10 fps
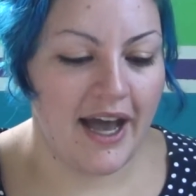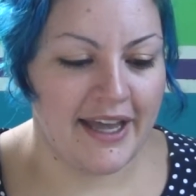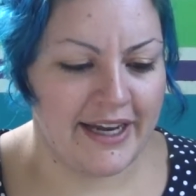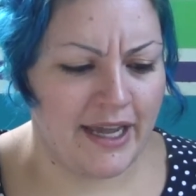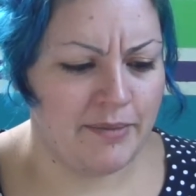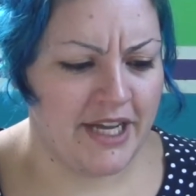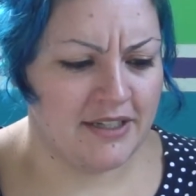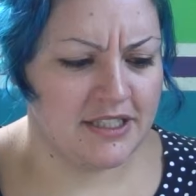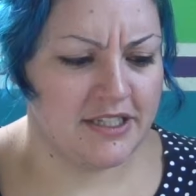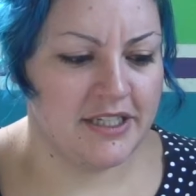And I'm
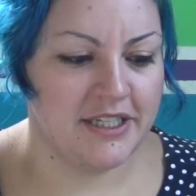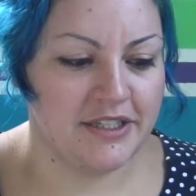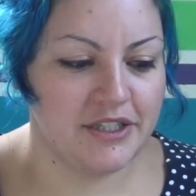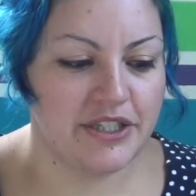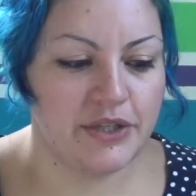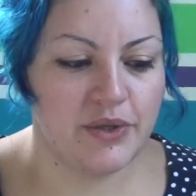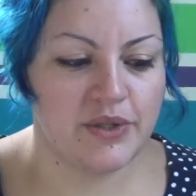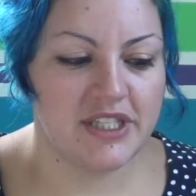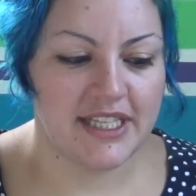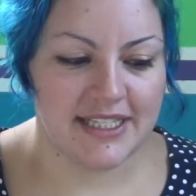down to
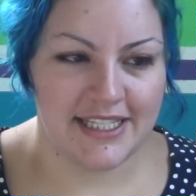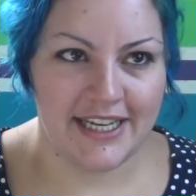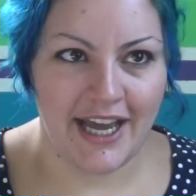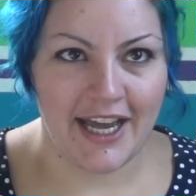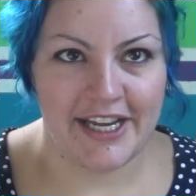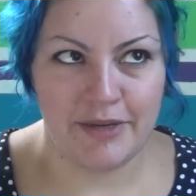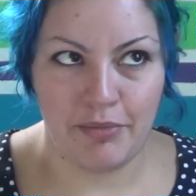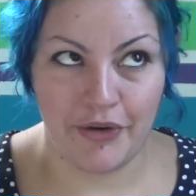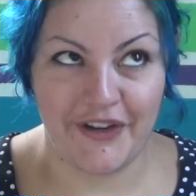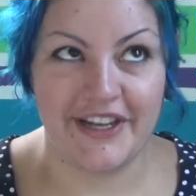
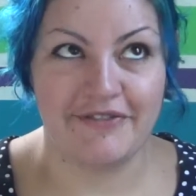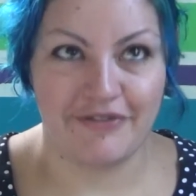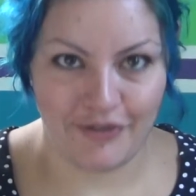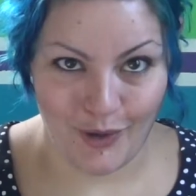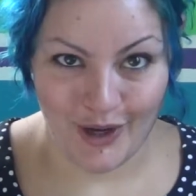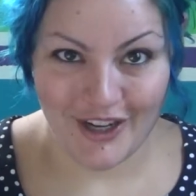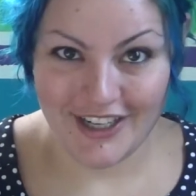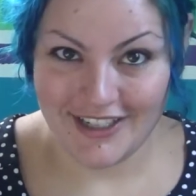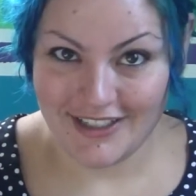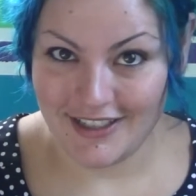
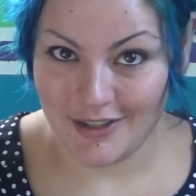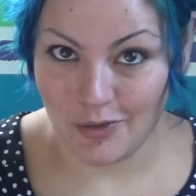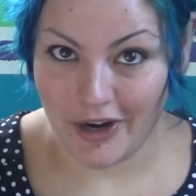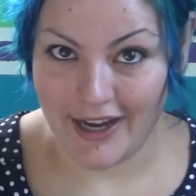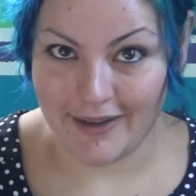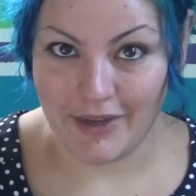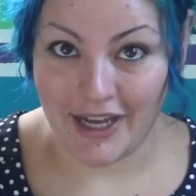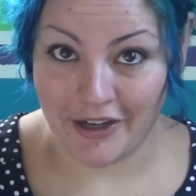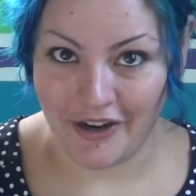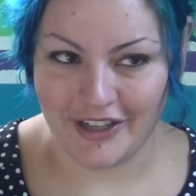269.4 is where
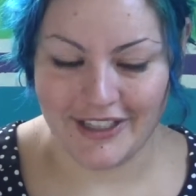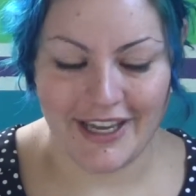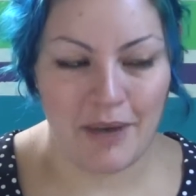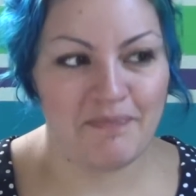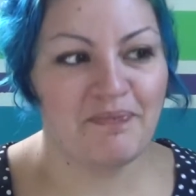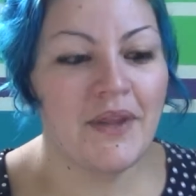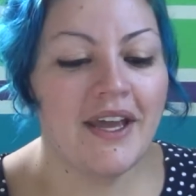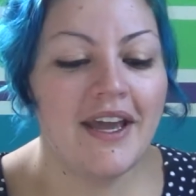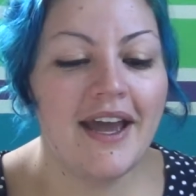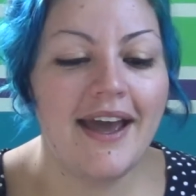I currently am.
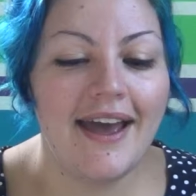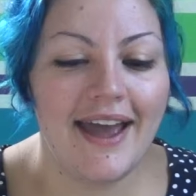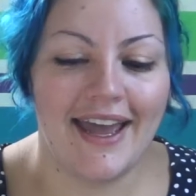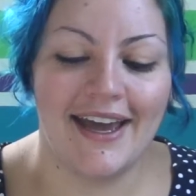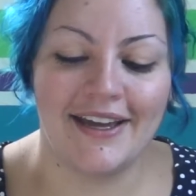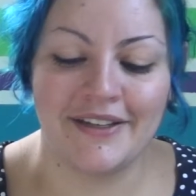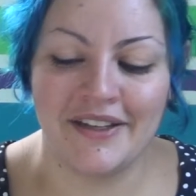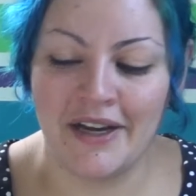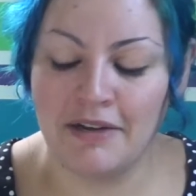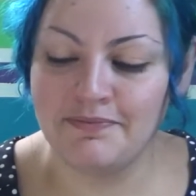
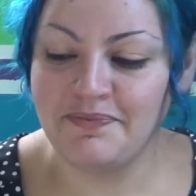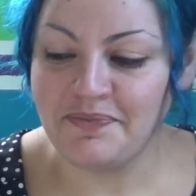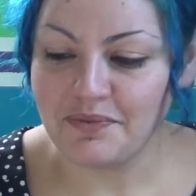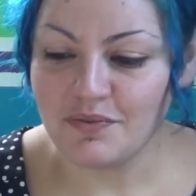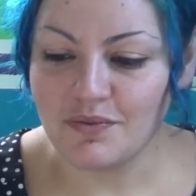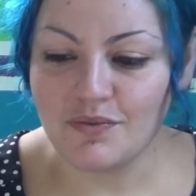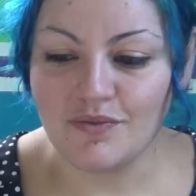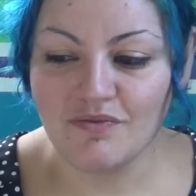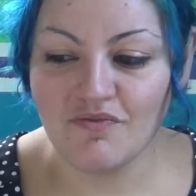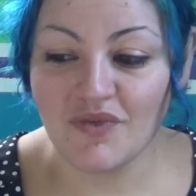And
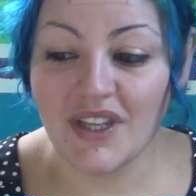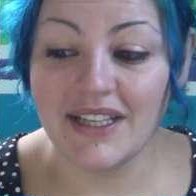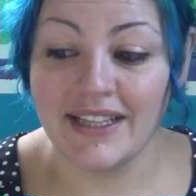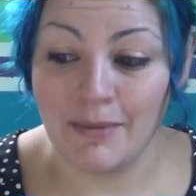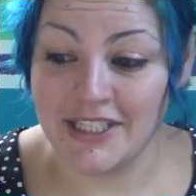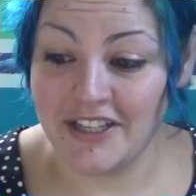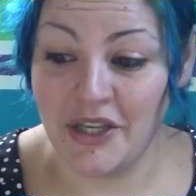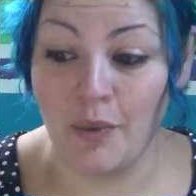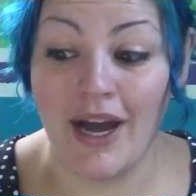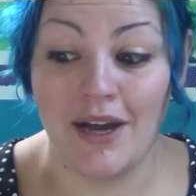let me tell
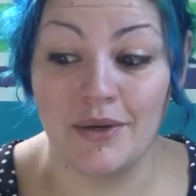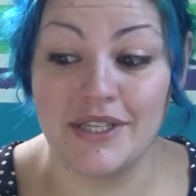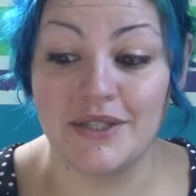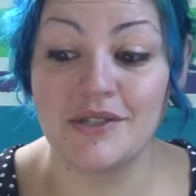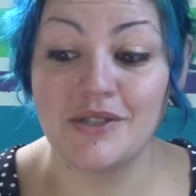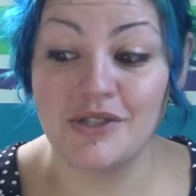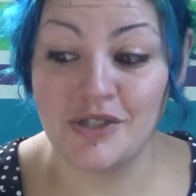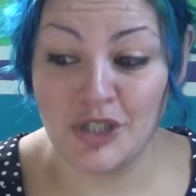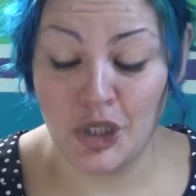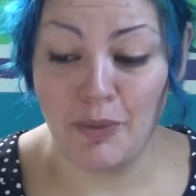you why I was
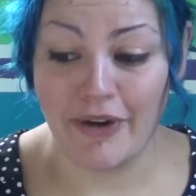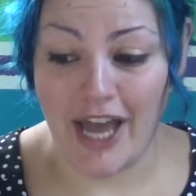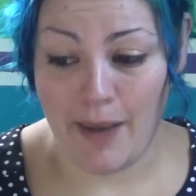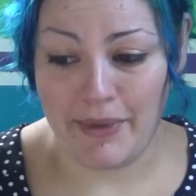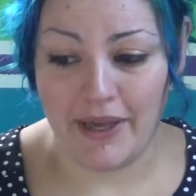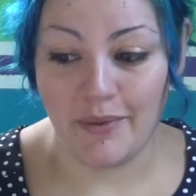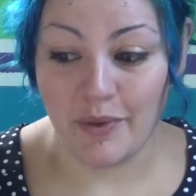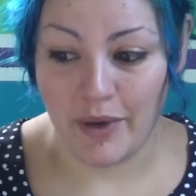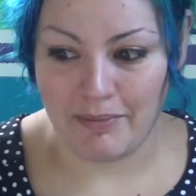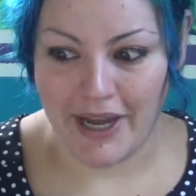super happy
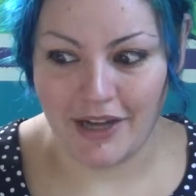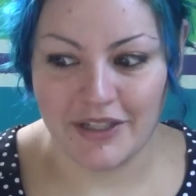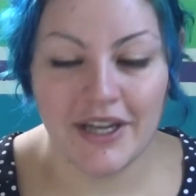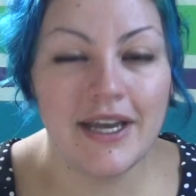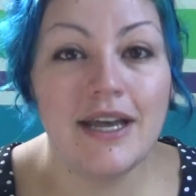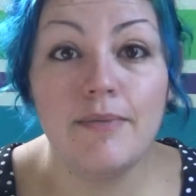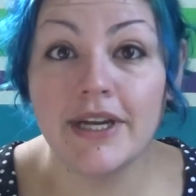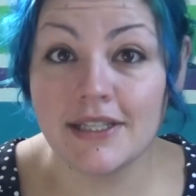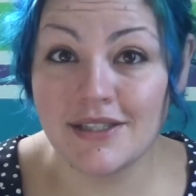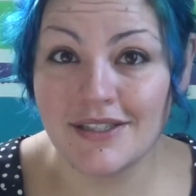with 1 pound.
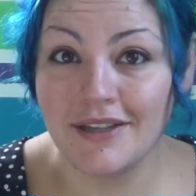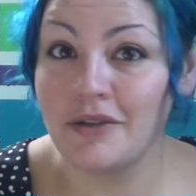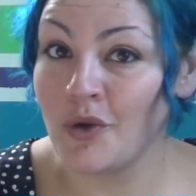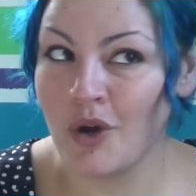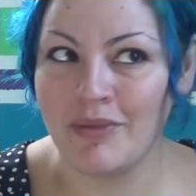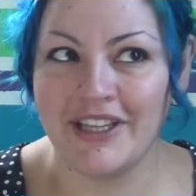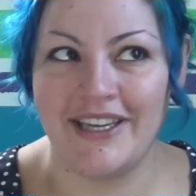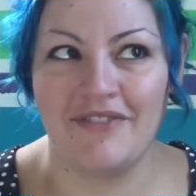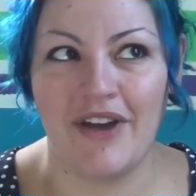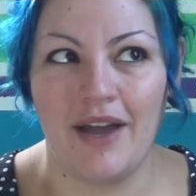Because
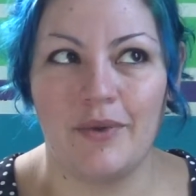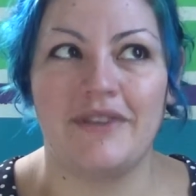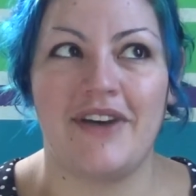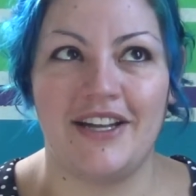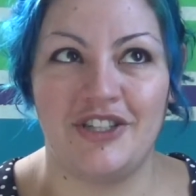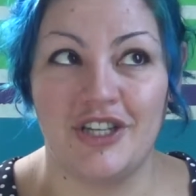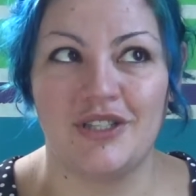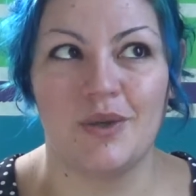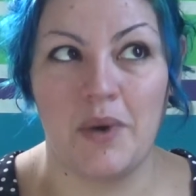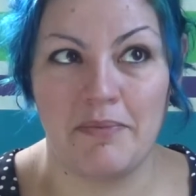normally if I would have had
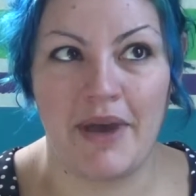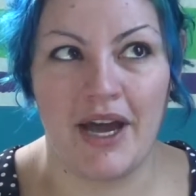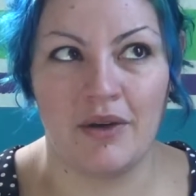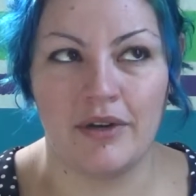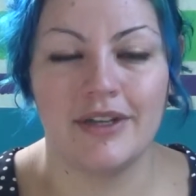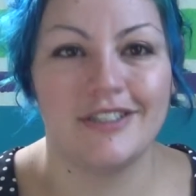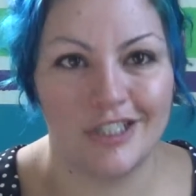just a 1 pound